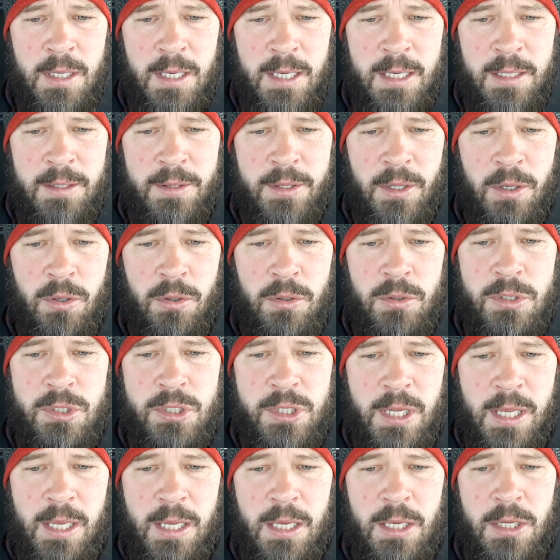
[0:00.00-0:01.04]
In those
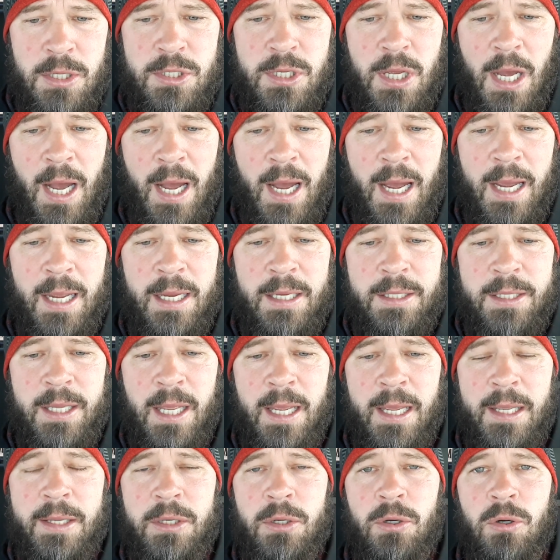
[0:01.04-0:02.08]
days, I,
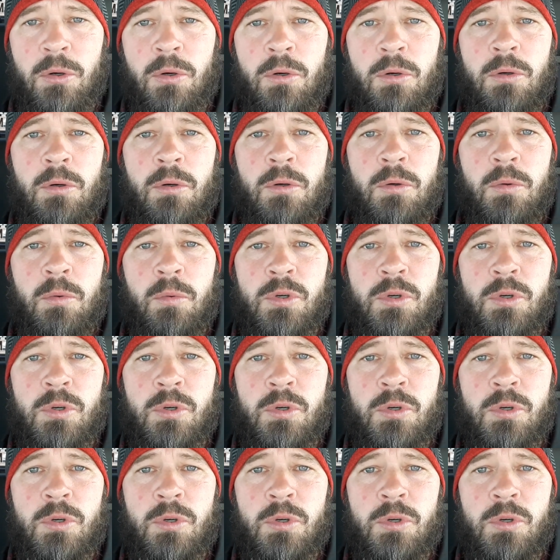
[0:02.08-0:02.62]
Daniel,